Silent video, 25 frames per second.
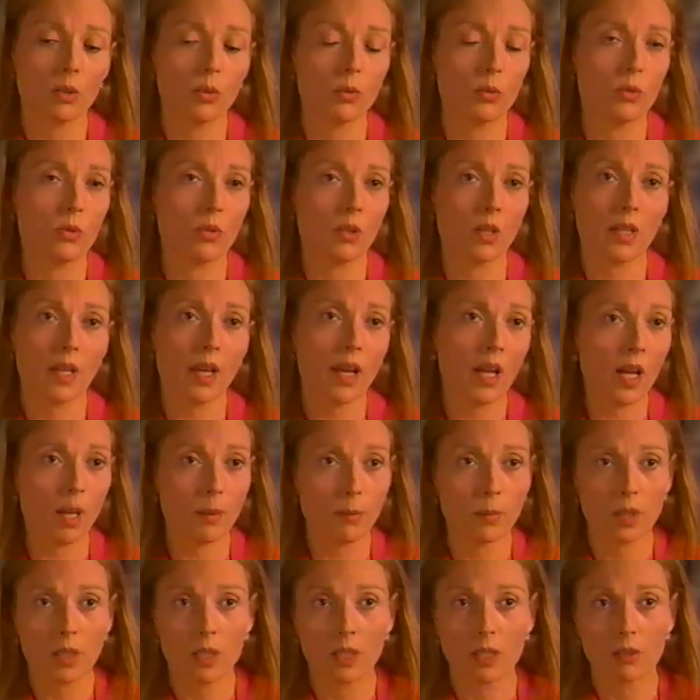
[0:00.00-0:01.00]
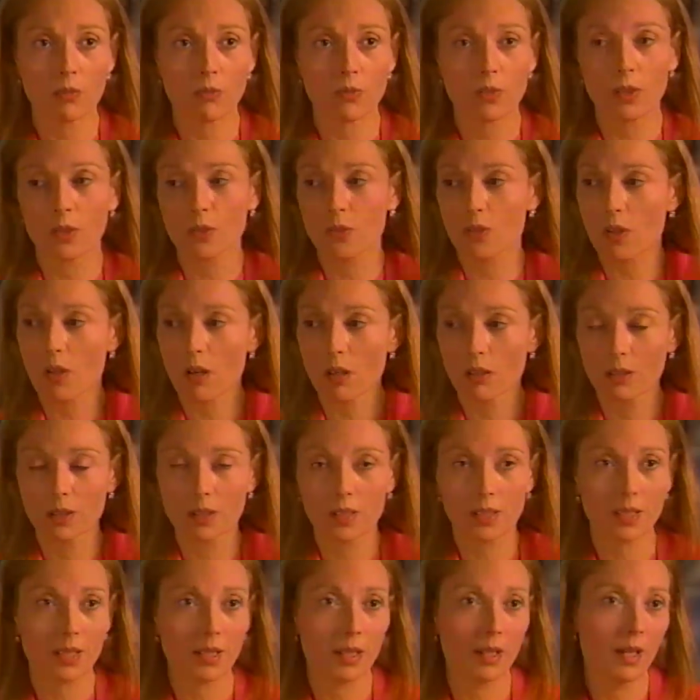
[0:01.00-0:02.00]
who's unhappy, feels
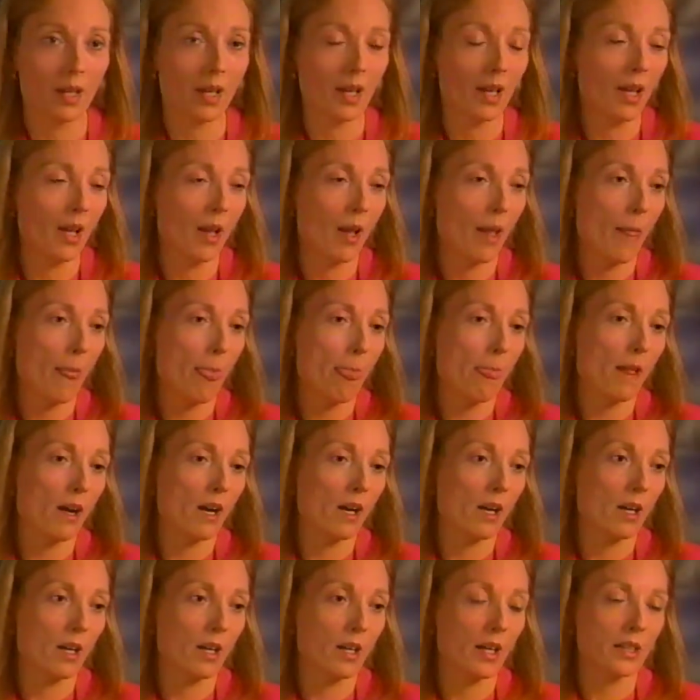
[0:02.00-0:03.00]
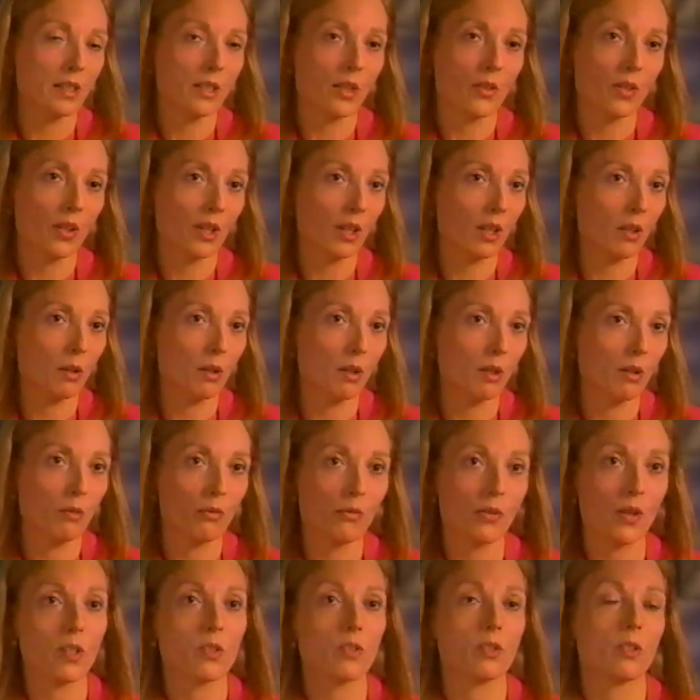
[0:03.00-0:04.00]
ugly, and they think a
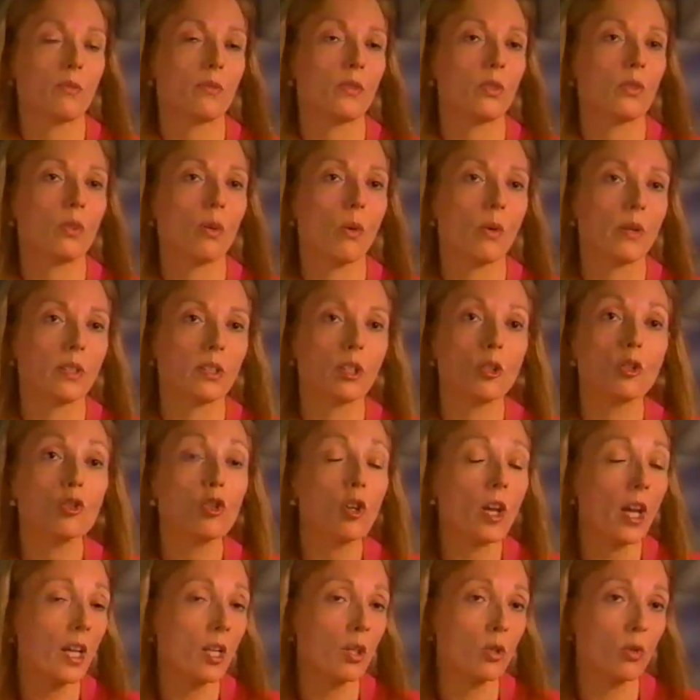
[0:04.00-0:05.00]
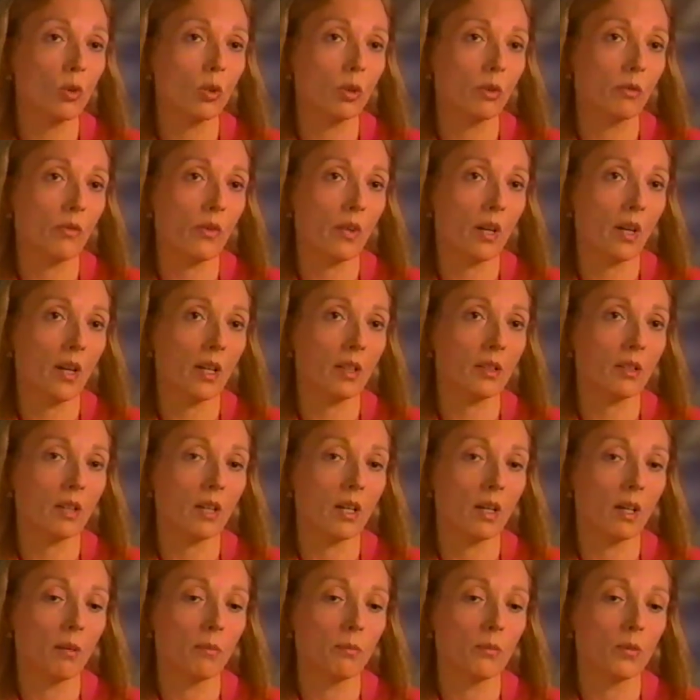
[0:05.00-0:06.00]
facelift is going to change all of that,
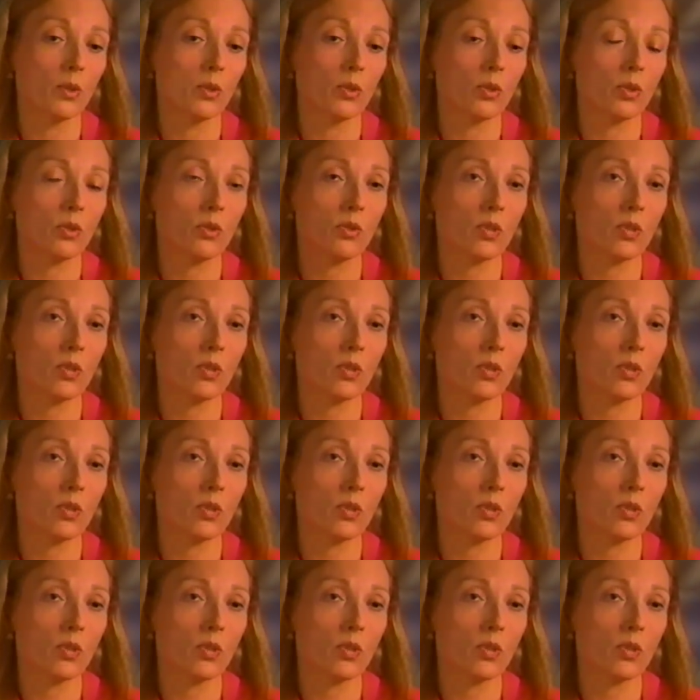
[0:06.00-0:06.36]
you should